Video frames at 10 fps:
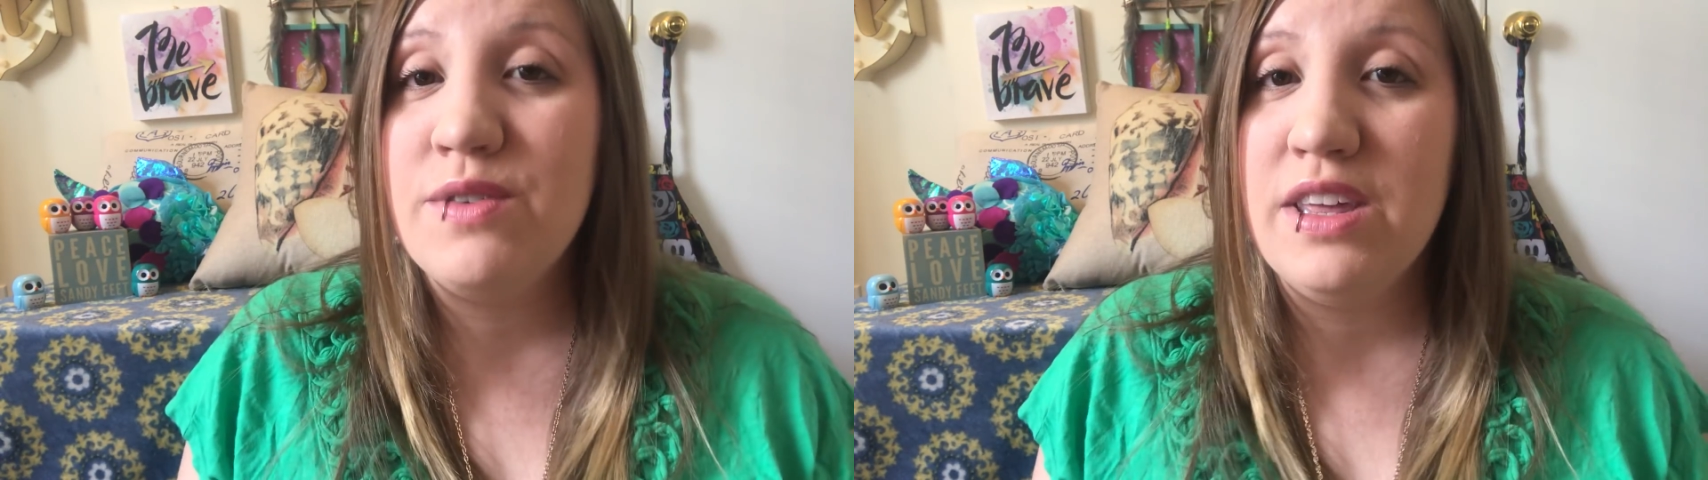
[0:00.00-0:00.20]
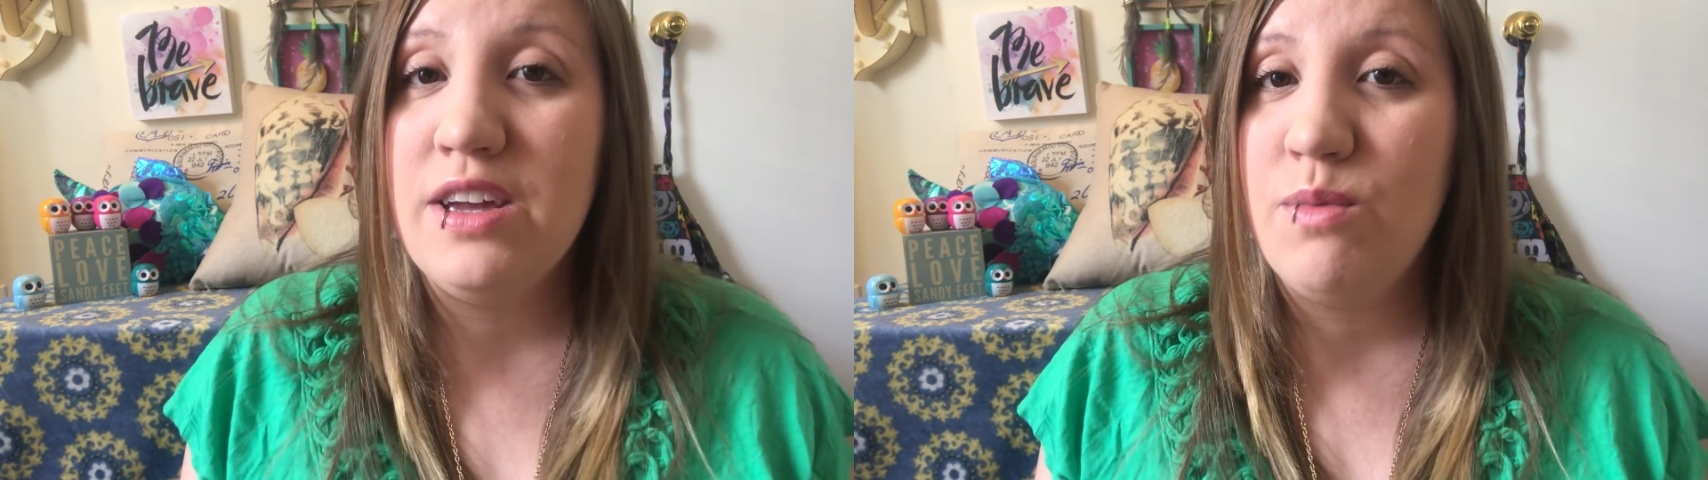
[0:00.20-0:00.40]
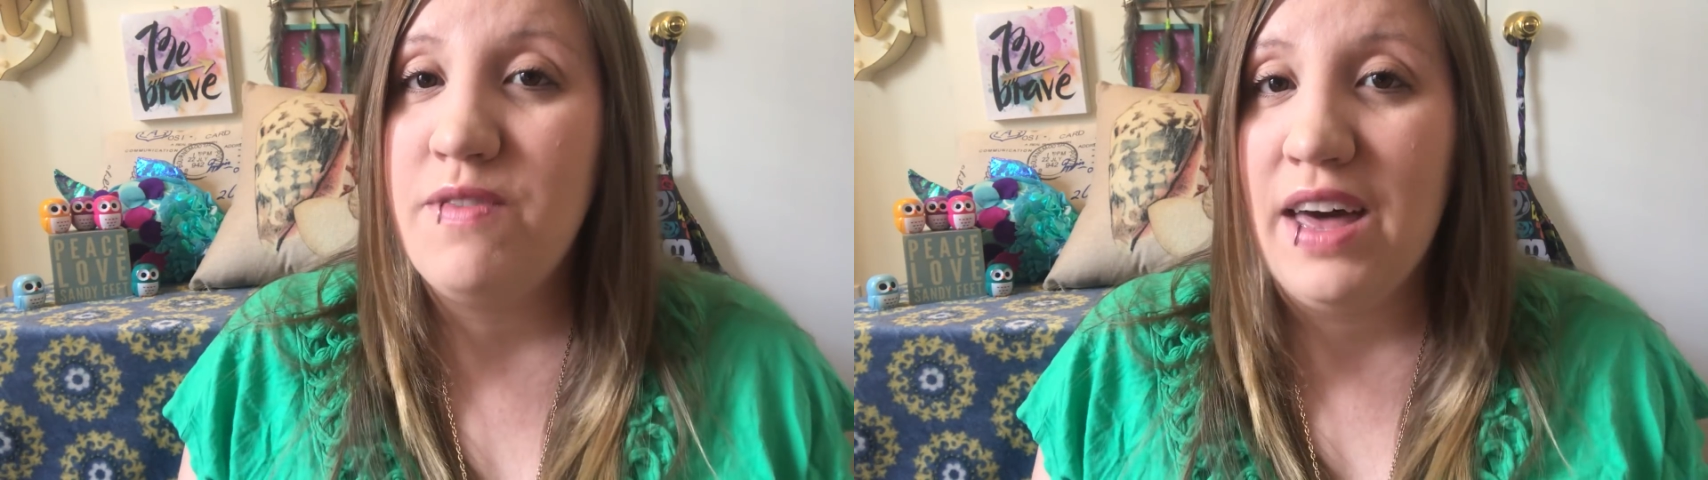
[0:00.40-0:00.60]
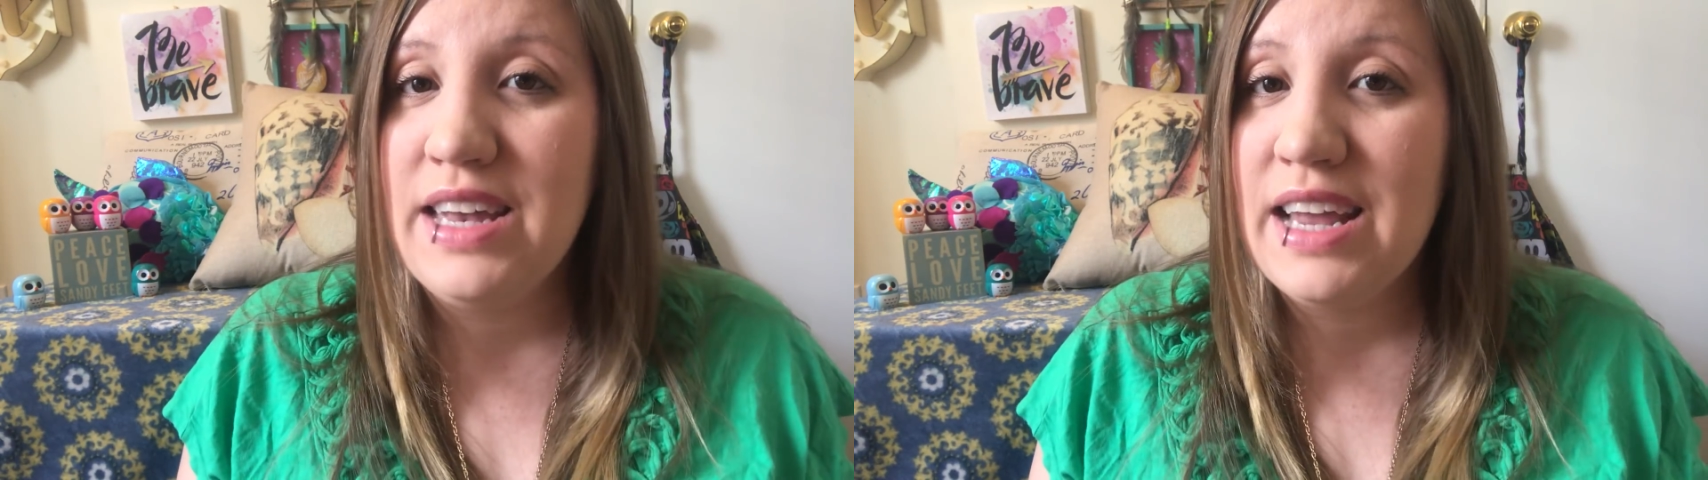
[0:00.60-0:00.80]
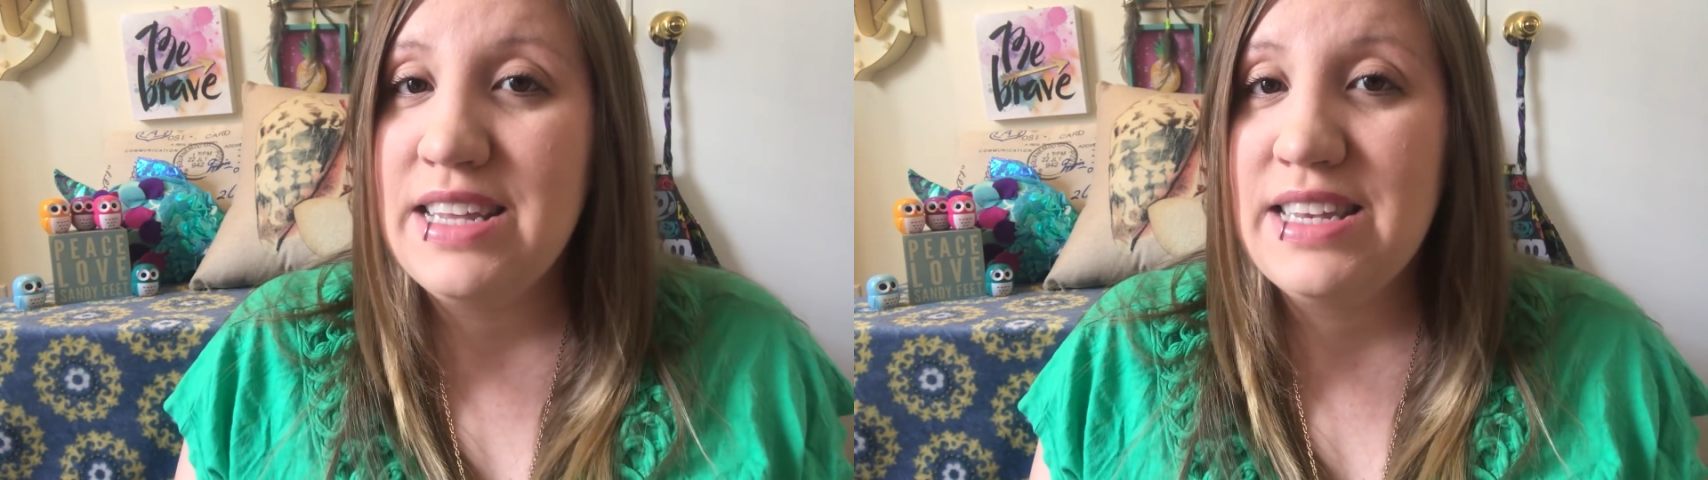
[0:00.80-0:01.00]
really good with
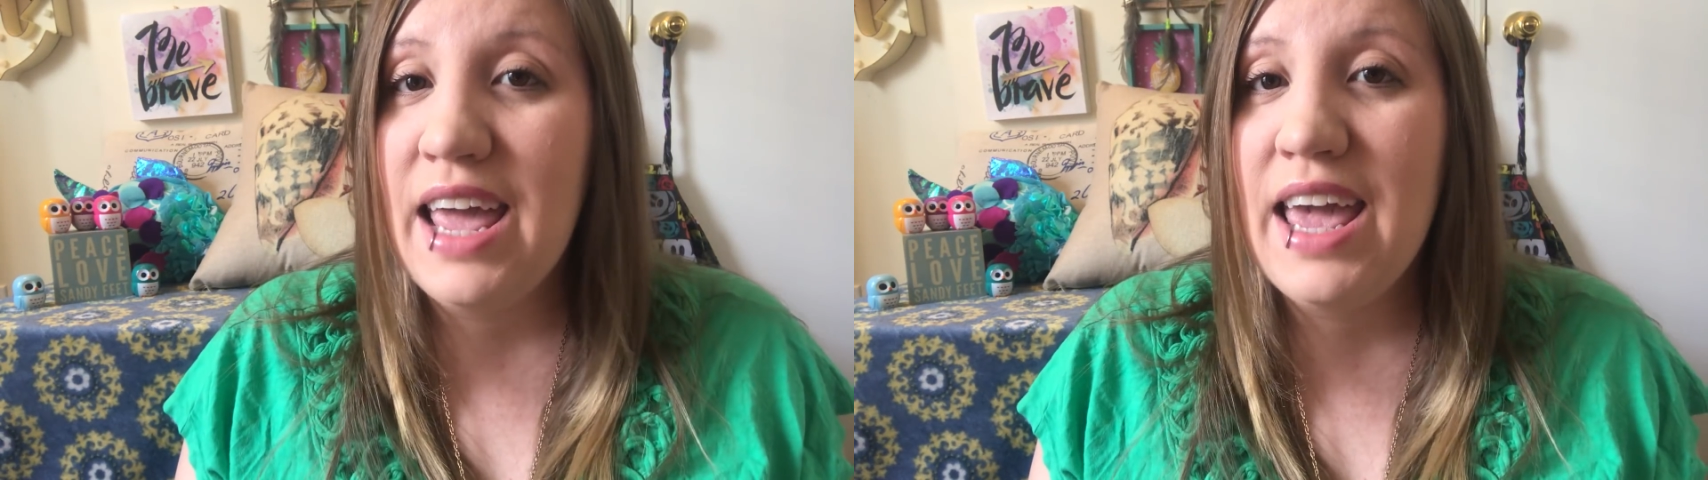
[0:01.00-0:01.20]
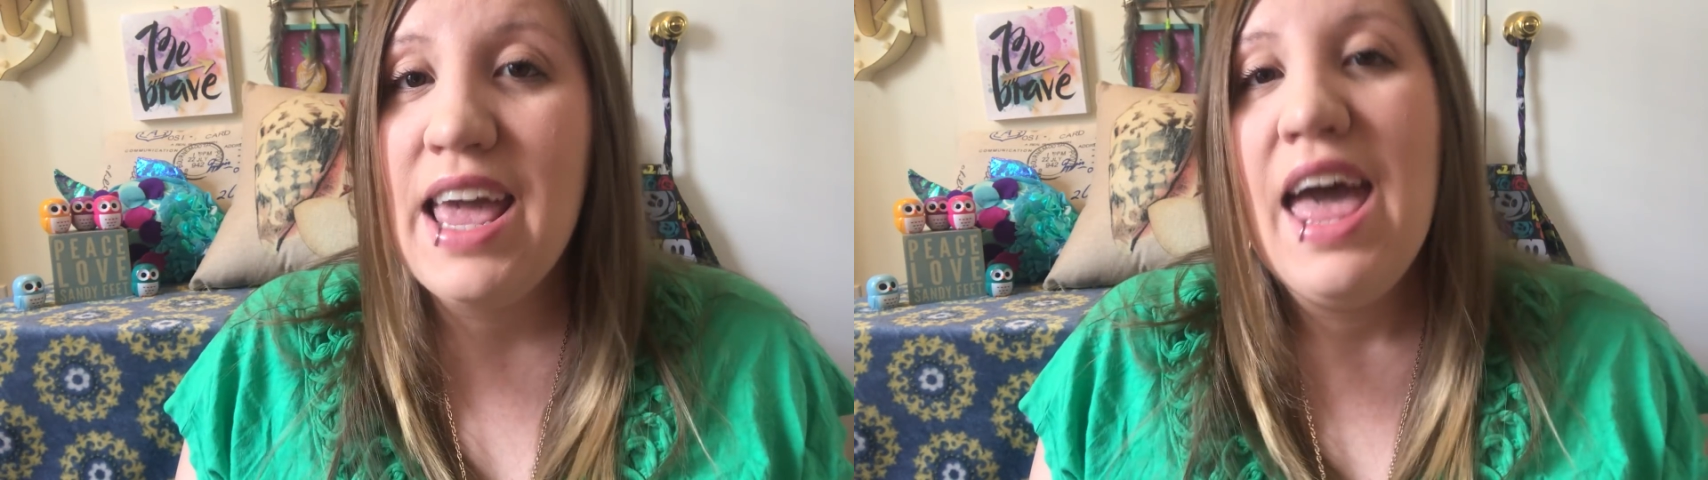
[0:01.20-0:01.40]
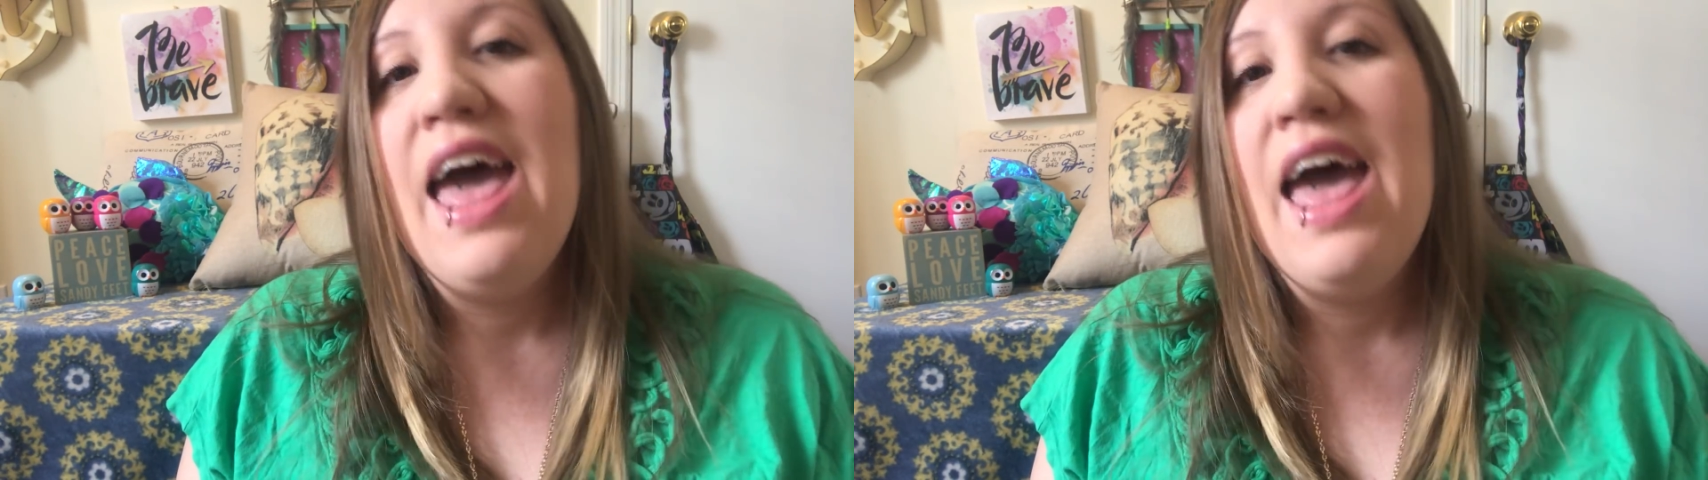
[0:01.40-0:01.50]
Valentine's Day,